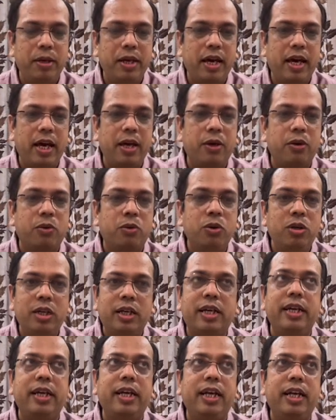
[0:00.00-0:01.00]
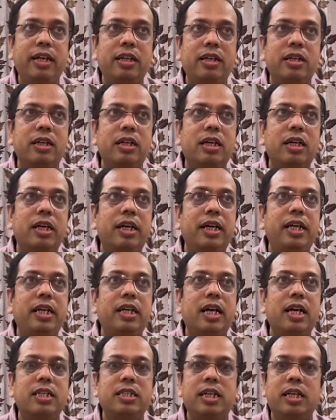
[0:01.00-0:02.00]
I could create it
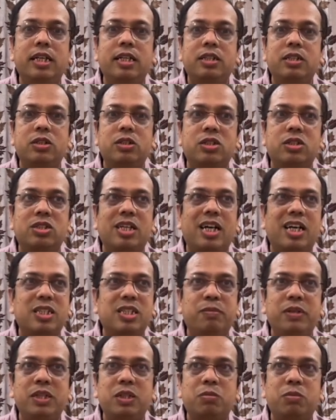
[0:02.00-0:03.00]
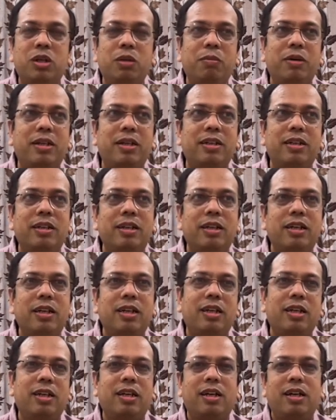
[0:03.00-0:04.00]
as an SaaS based model, but
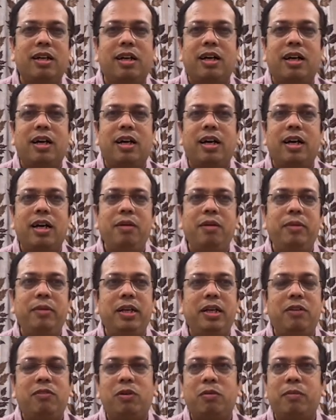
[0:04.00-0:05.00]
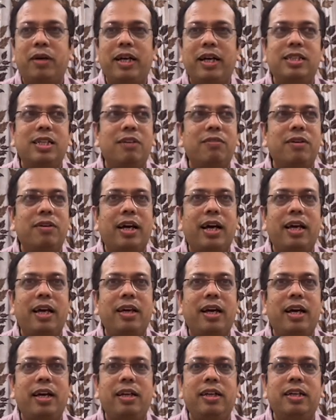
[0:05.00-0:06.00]
I made it for myself, and
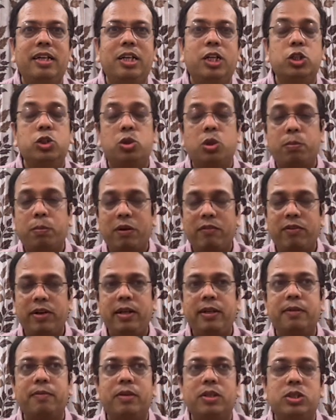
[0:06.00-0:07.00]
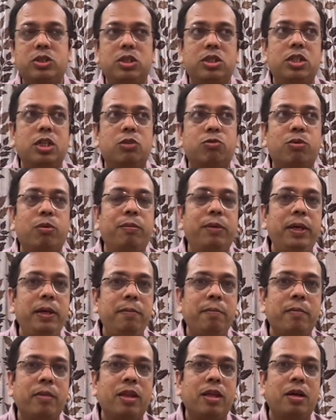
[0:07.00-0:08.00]
I it's not perfect. It's just for me,
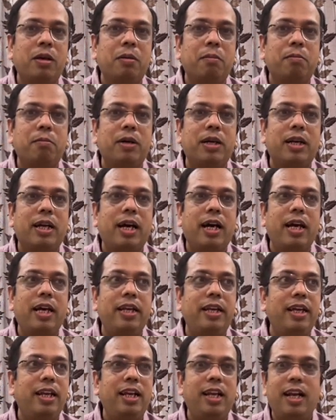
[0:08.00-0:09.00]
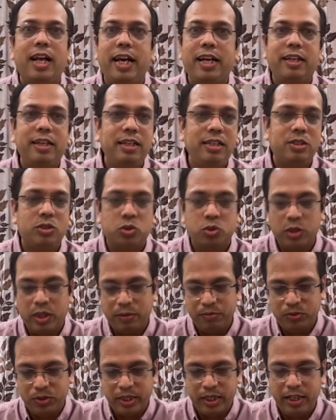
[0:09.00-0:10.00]
but I really liked it, so I'm
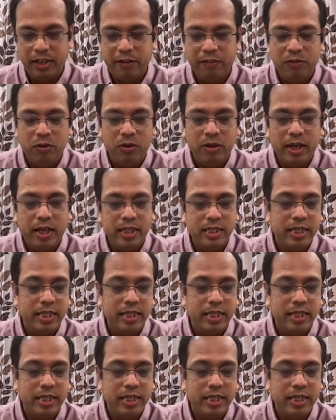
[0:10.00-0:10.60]
sharing it with you guys.